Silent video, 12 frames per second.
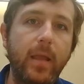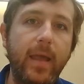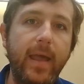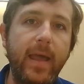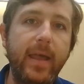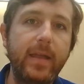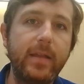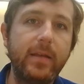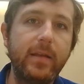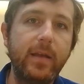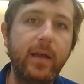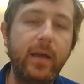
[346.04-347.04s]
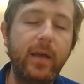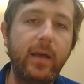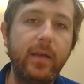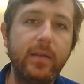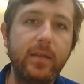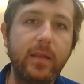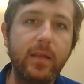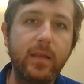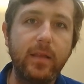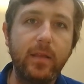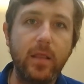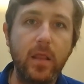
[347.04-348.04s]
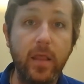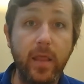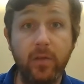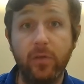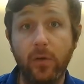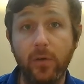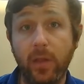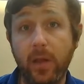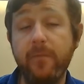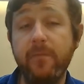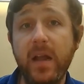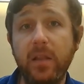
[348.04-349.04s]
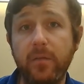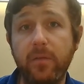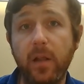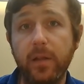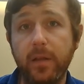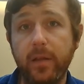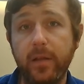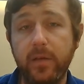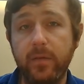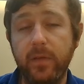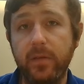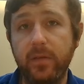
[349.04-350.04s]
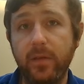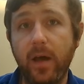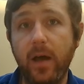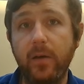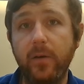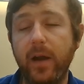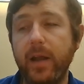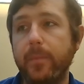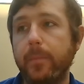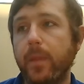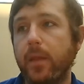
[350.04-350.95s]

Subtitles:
And they certainly affect the volatility of the stock, right?